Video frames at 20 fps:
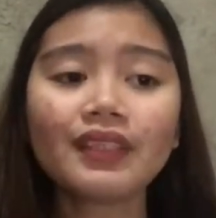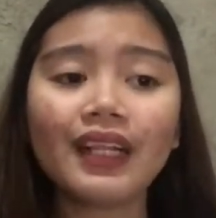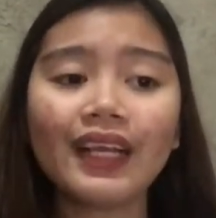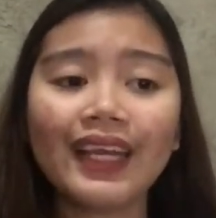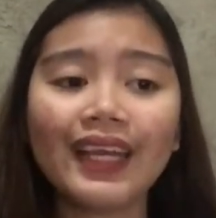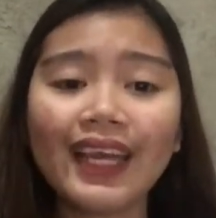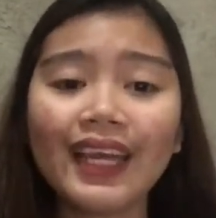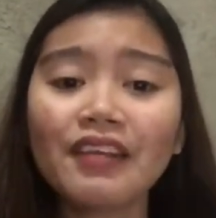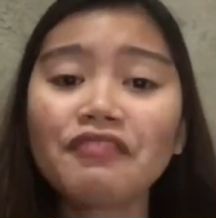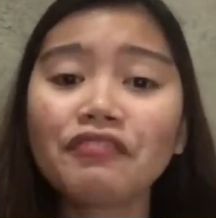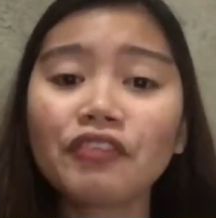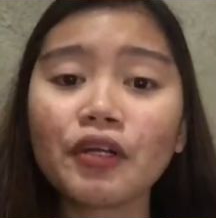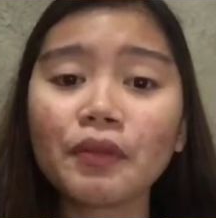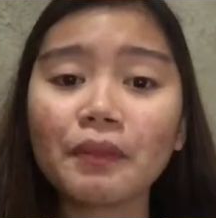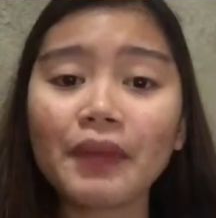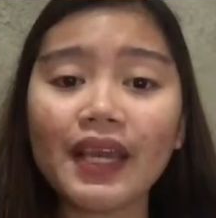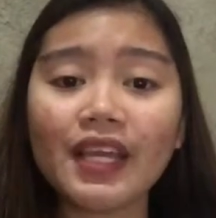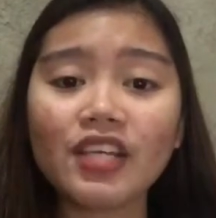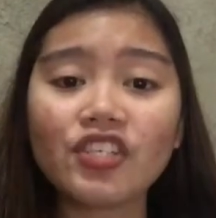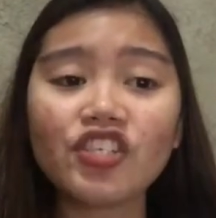
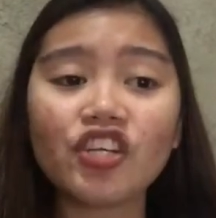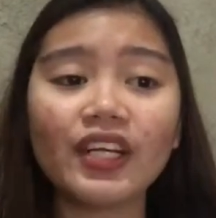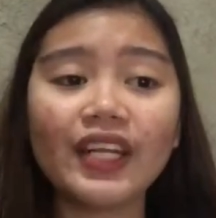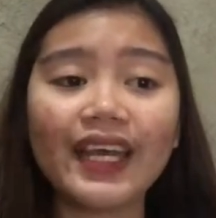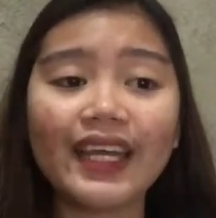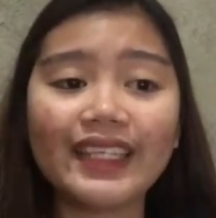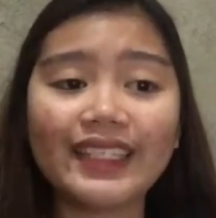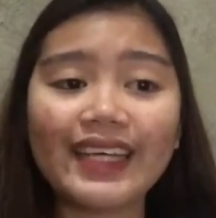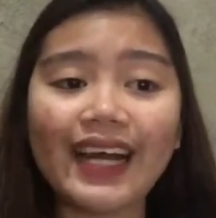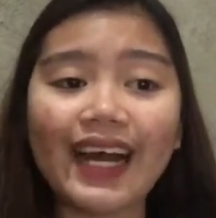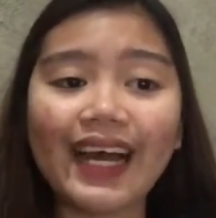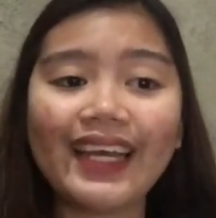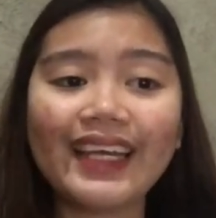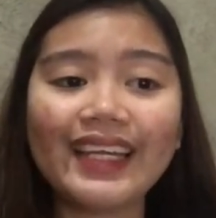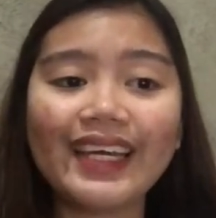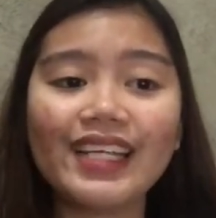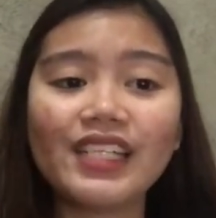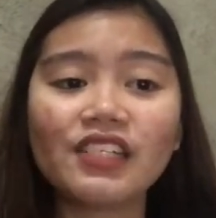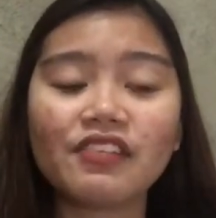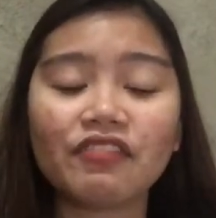Information and
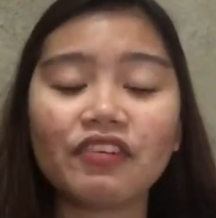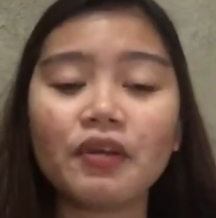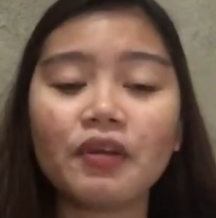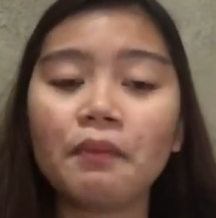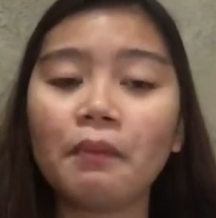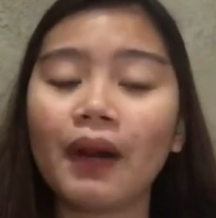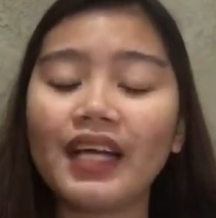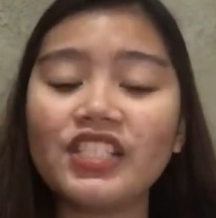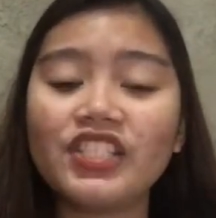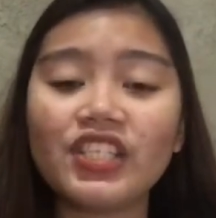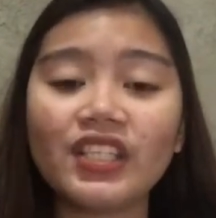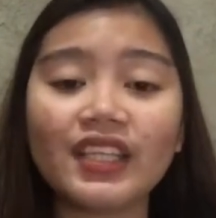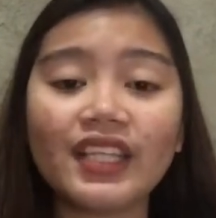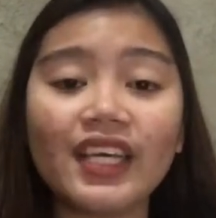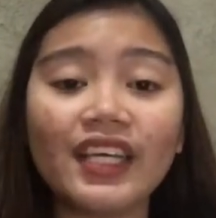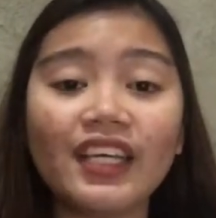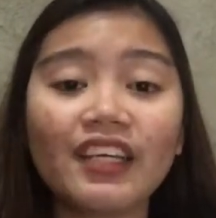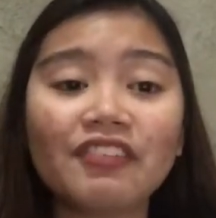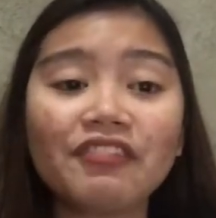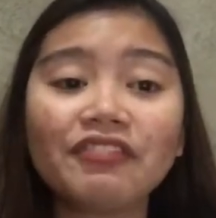guidance for
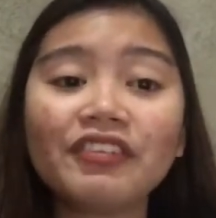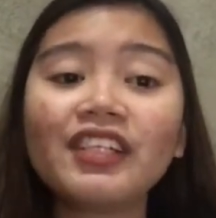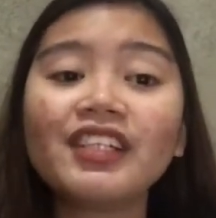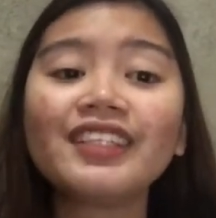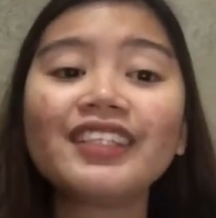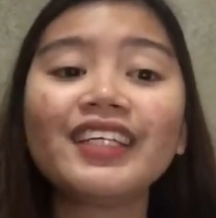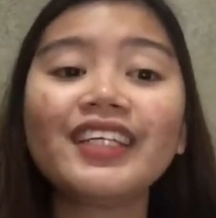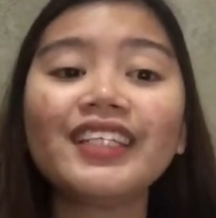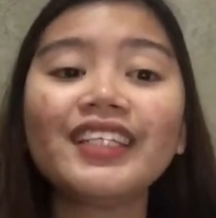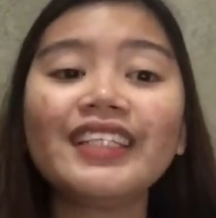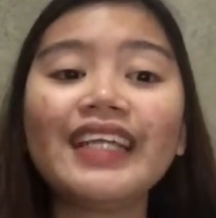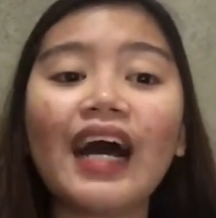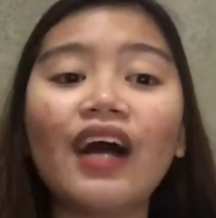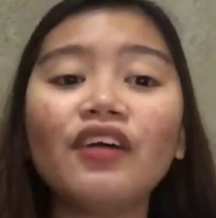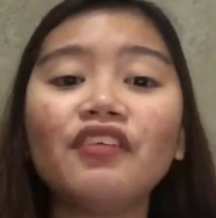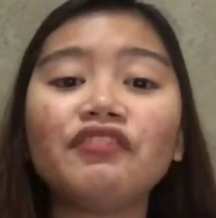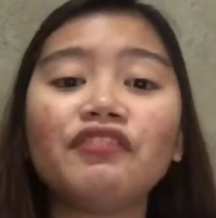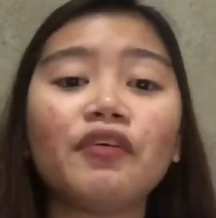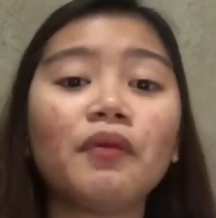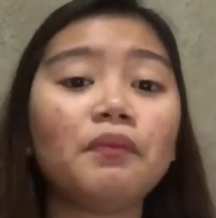budgeting filter
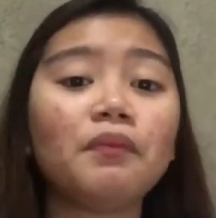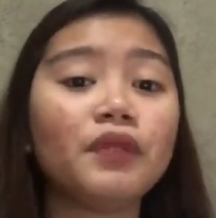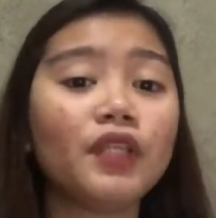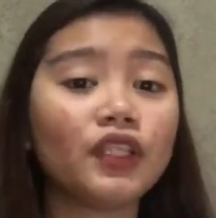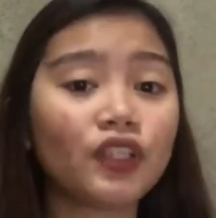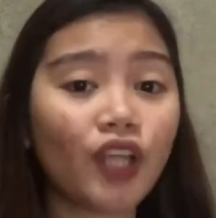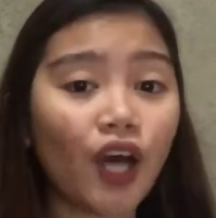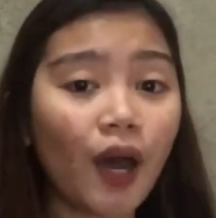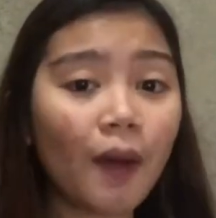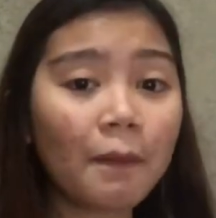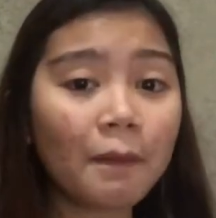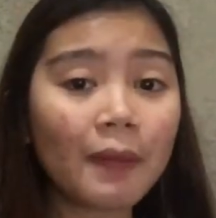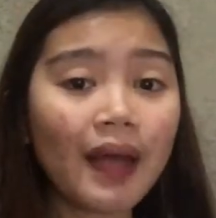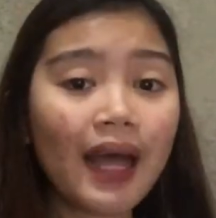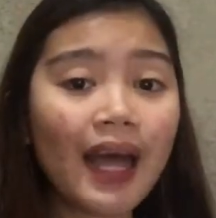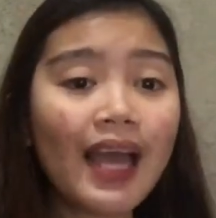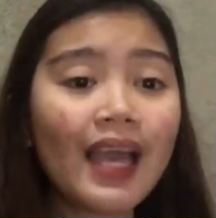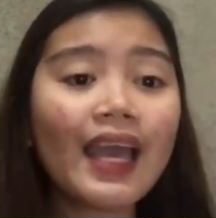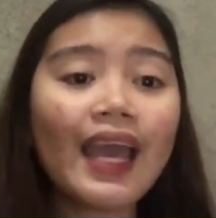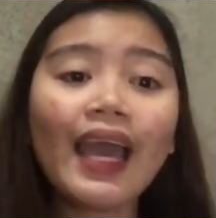down from the top
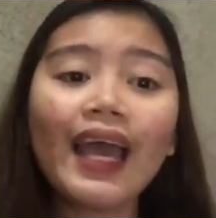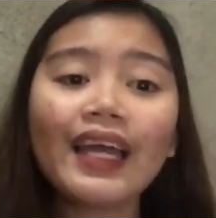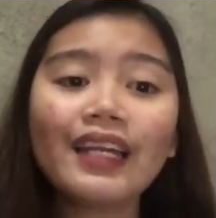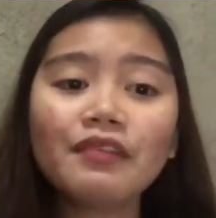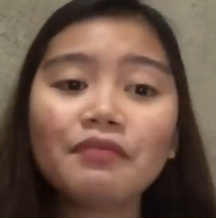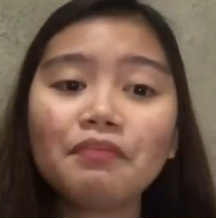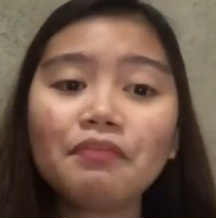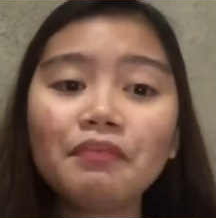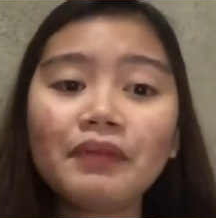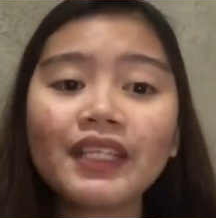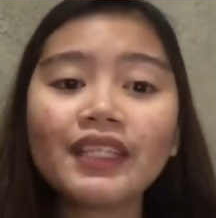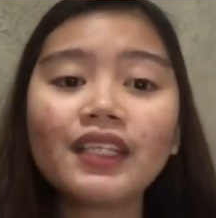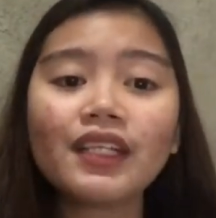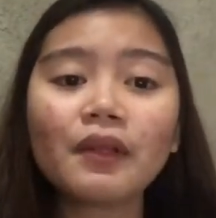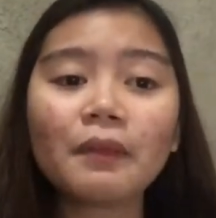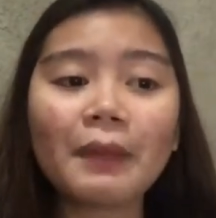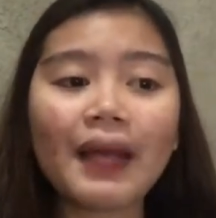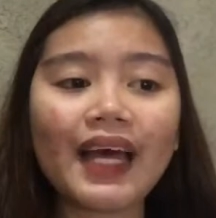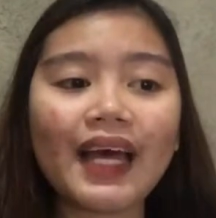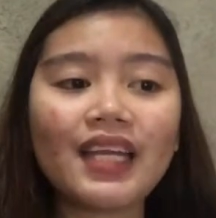and
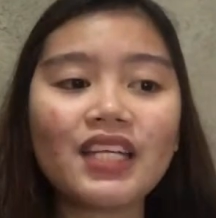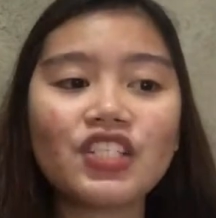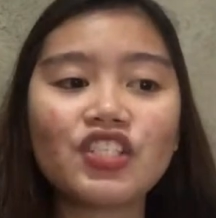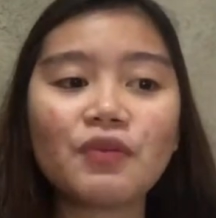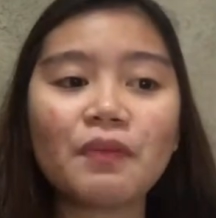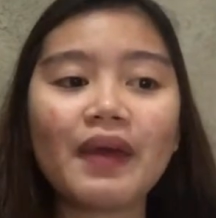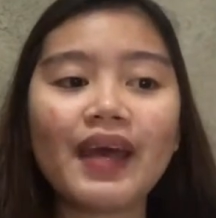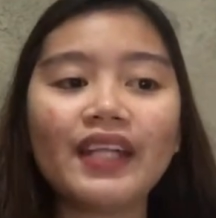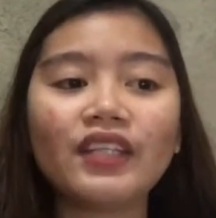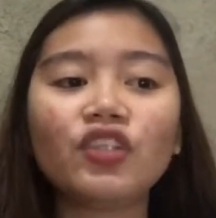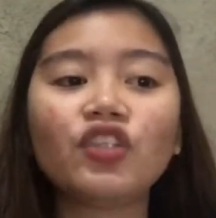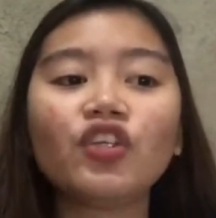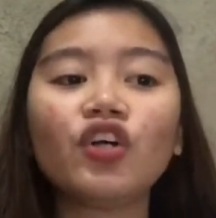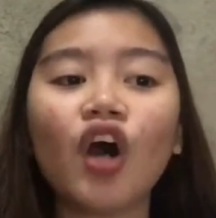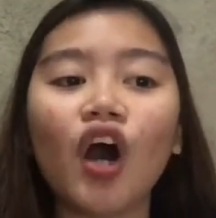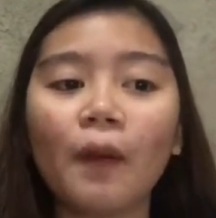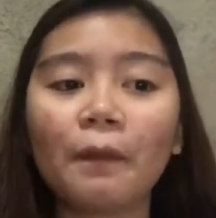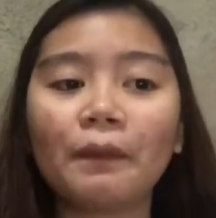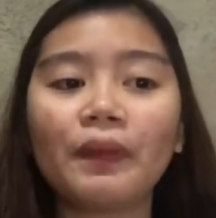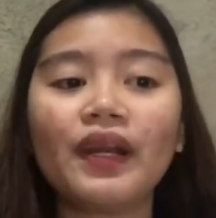middle management to
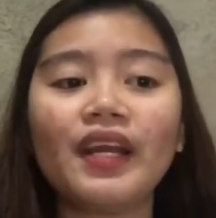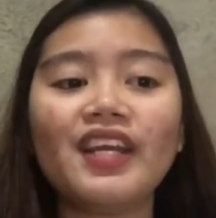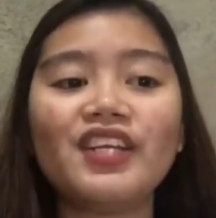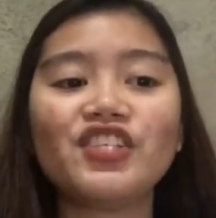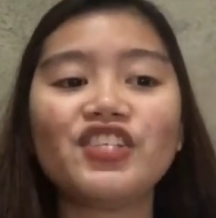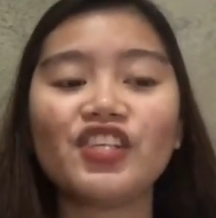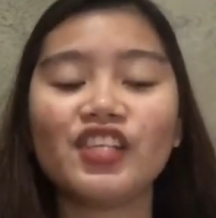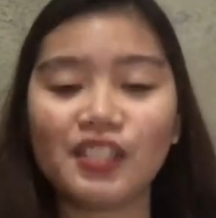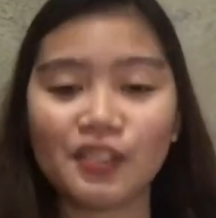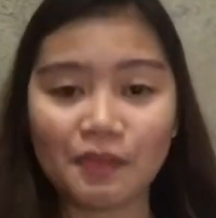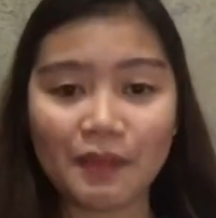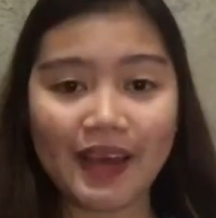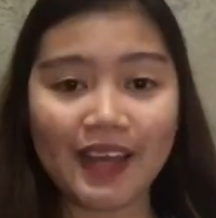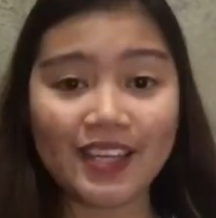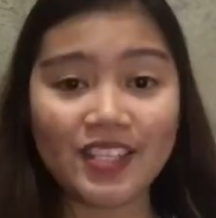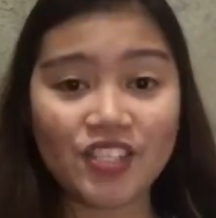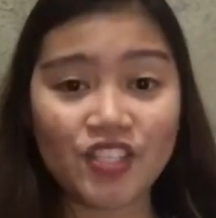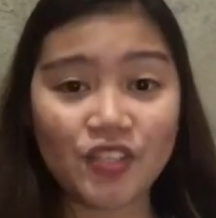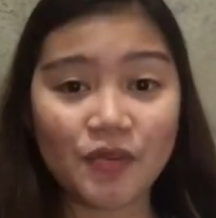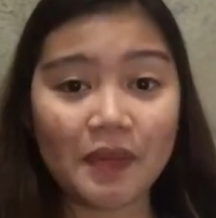operations
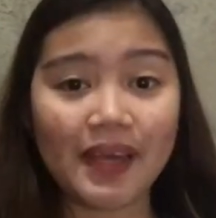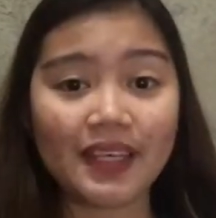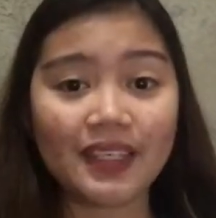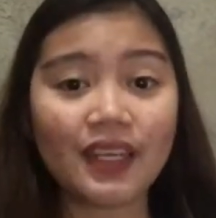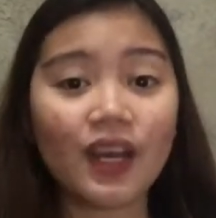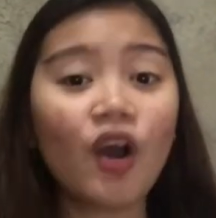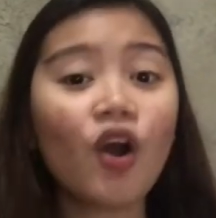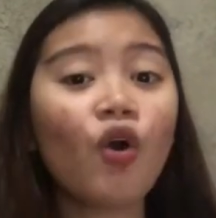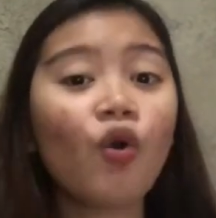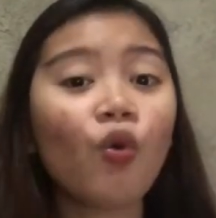management,